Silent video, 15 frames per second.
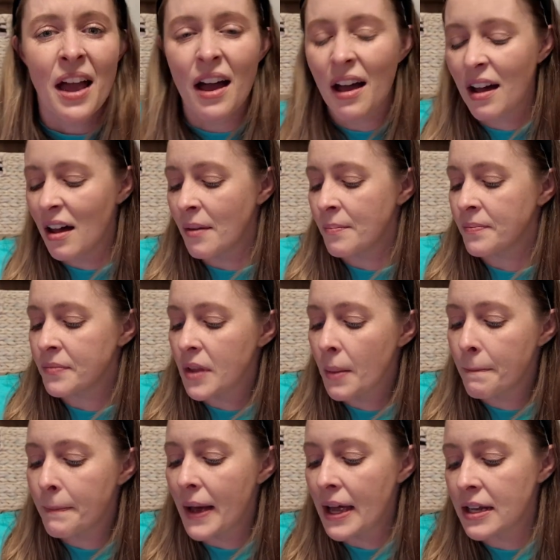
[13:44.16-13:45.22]

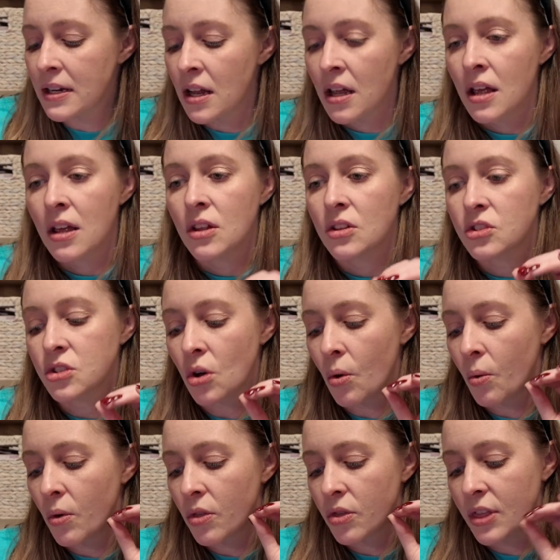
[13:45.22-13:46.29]
But
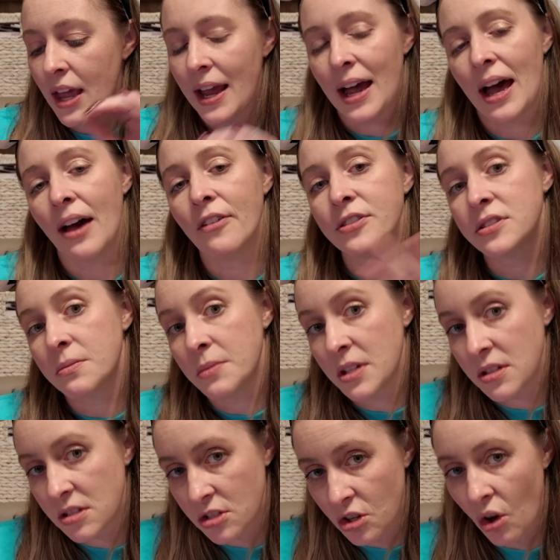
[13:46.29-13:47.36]
so they have some
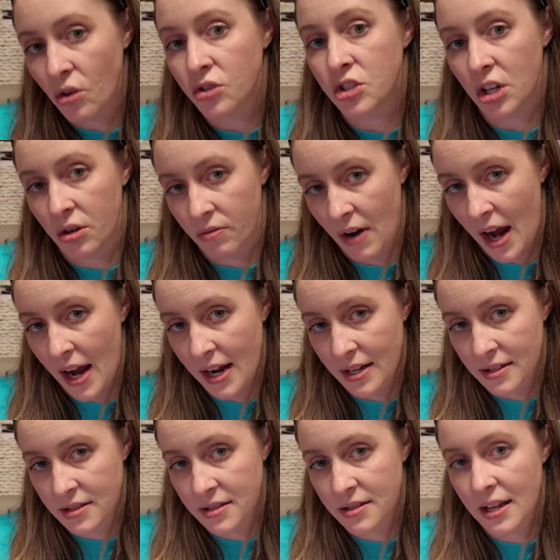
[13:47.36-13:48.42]
nostalgic
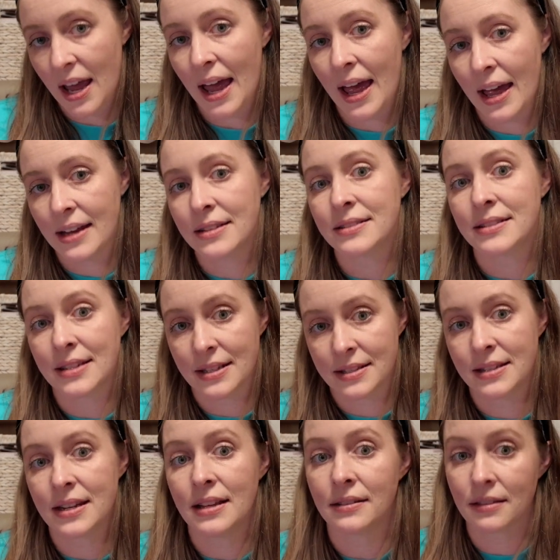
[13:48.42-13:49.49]
rides at
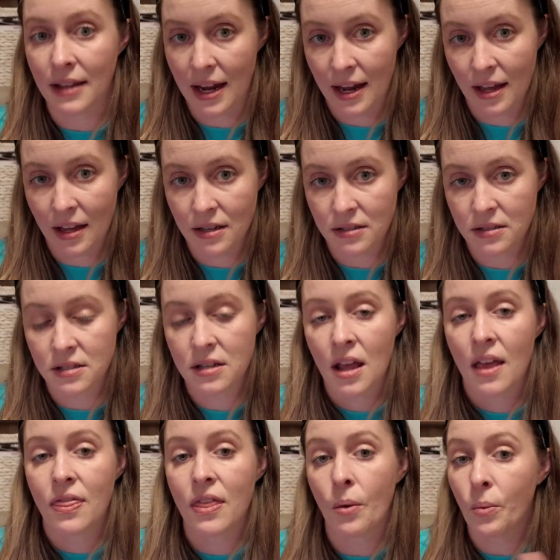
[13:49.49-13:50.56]
Disneyland
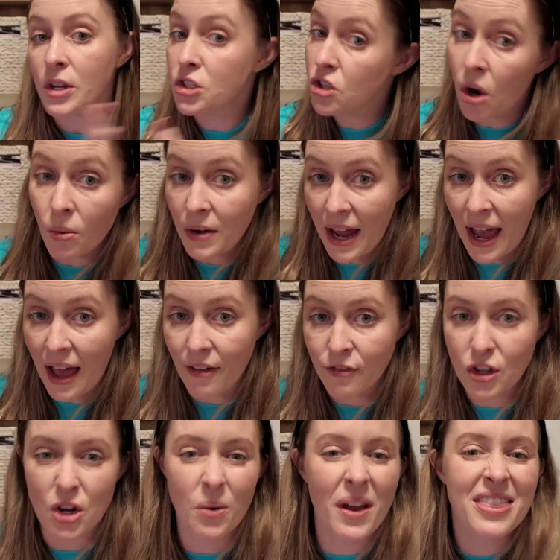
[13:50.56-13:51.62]
that we don't have,
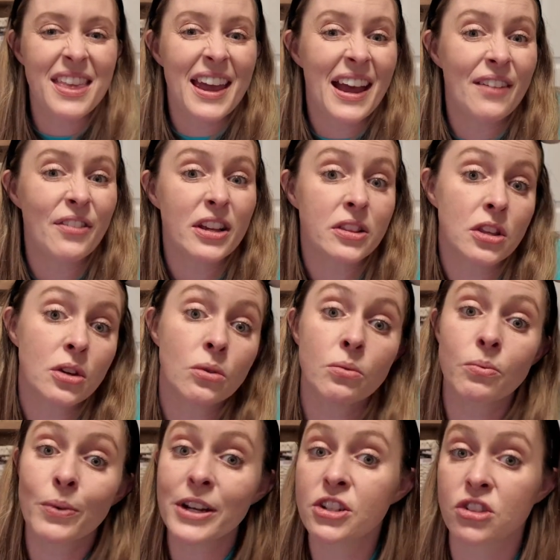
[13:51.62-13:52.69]
you know, and they have like the
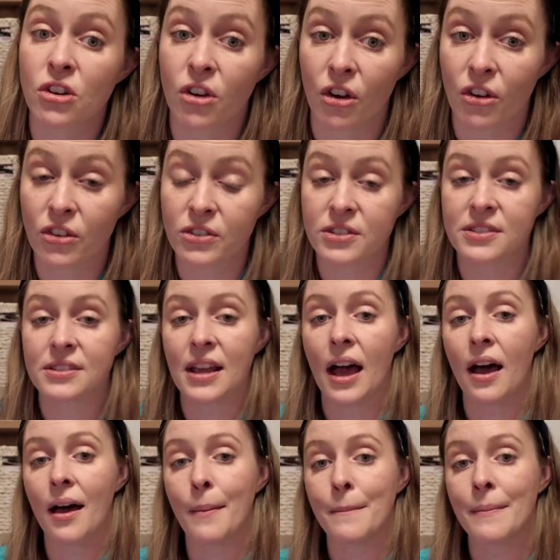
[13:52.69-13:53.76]
originals.
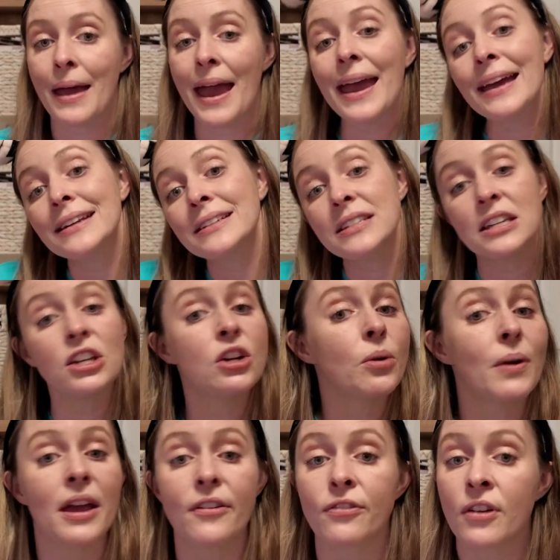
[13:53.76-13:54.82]
And, you
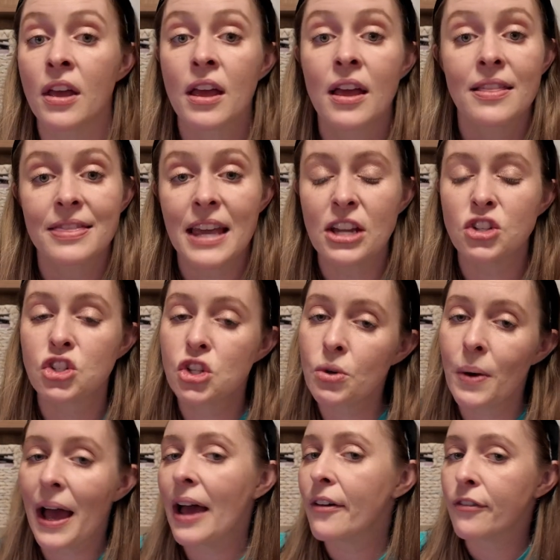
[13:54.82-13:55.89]
know, if they
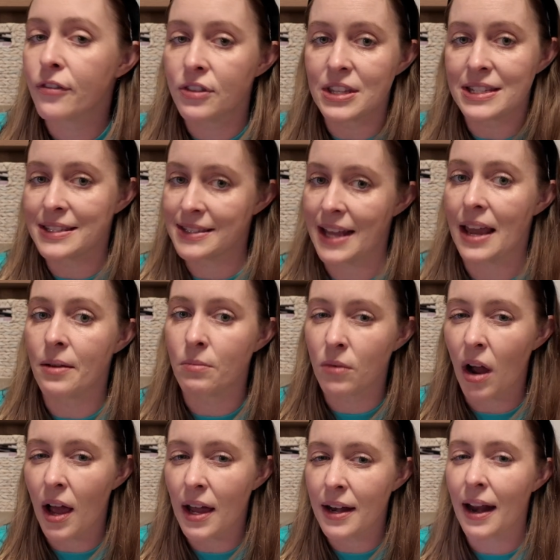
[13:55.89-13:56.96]
do have the same
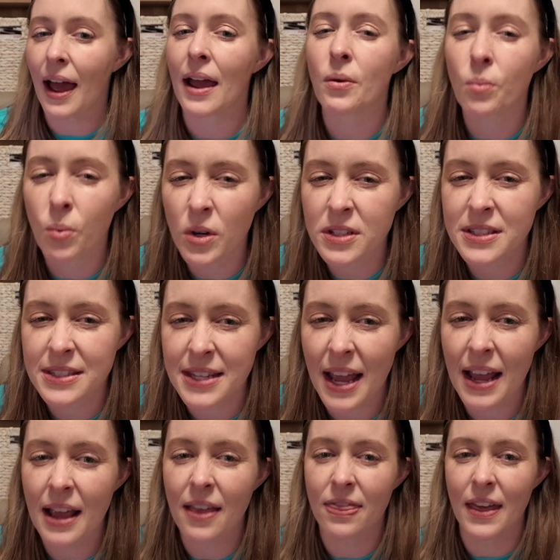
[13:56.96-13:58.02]
ride, I would
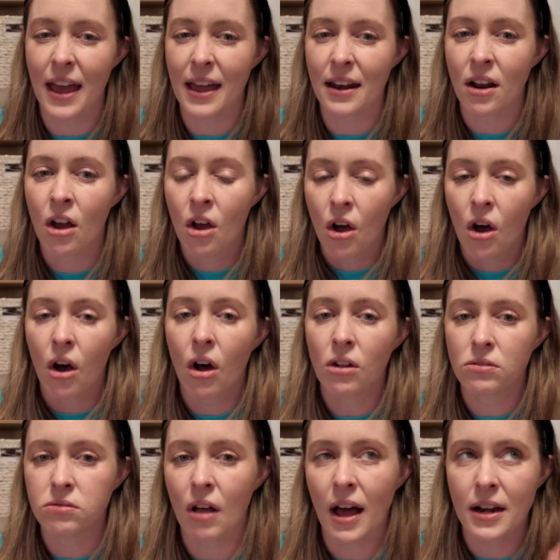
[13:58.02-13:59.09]
say that a
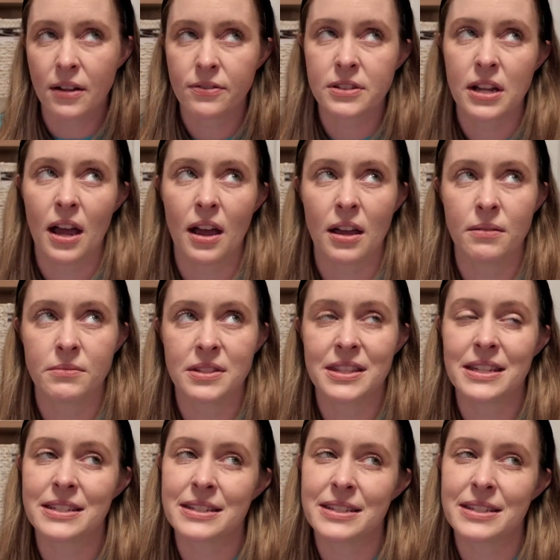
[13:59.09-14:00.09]
lot of times the